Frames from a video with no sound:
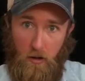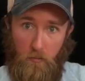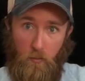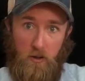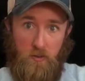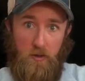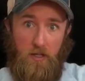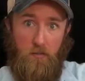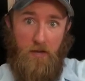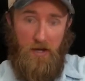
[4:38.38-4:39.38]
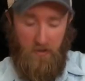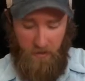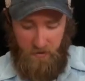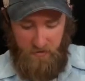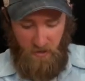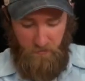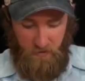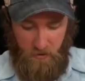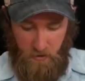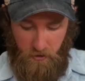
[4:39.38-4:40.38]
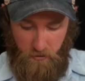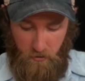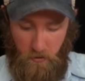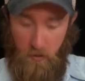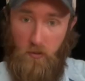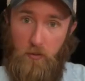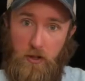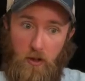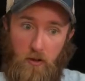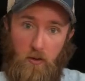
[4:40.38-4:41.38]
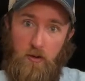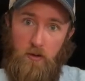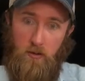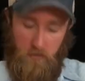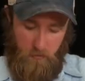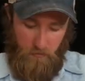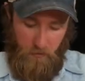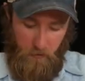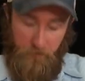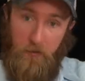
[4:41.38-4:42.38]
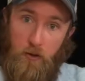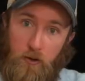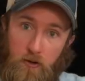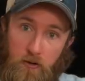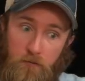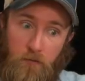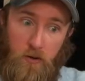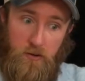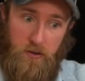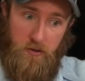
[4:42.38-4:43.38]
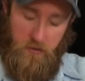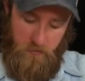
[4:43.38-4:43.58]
once we get back in that C position, we go middle finger on the 1st,